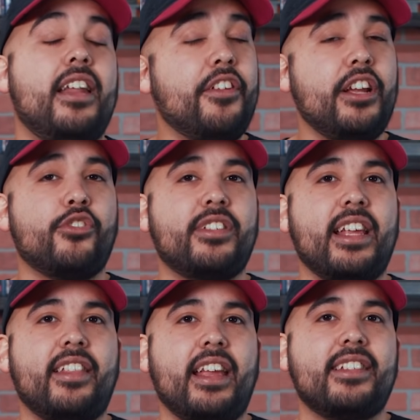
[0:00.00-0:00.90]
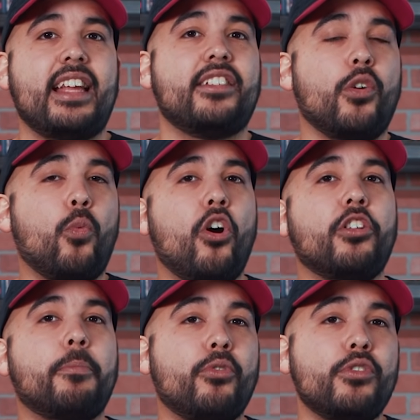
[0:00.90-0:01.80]
Another interesting thing is that to the
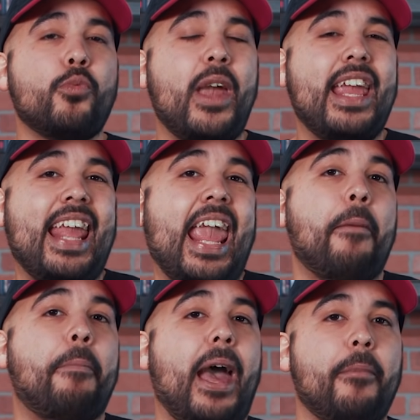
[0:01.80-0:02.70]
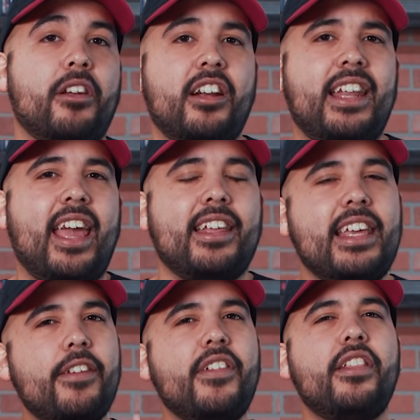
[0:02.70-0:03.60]
world, Bruce Wayne and Batman are dead,
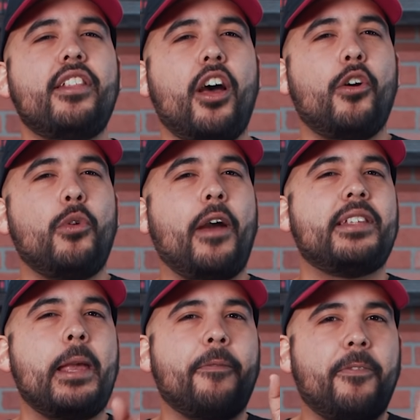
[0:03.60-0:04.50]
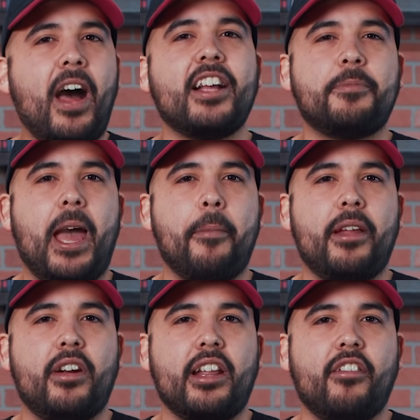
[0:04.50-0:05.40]
even though you have Tim Fox
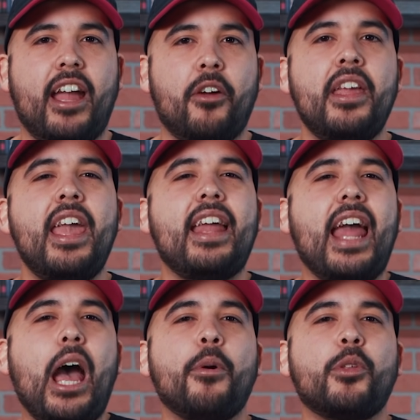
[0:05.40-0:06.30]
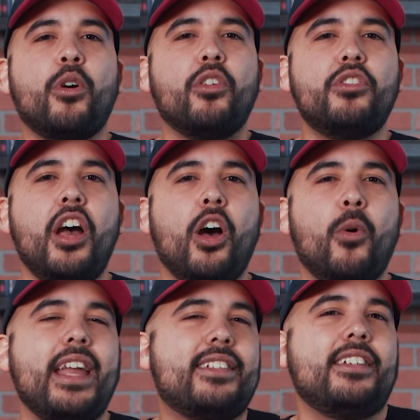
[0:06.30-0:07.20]
Batman running around, and how would the world
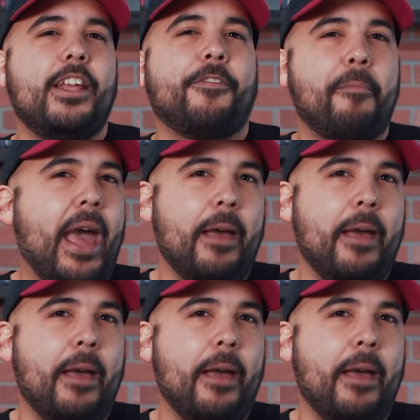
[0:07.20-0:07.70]
know it's a different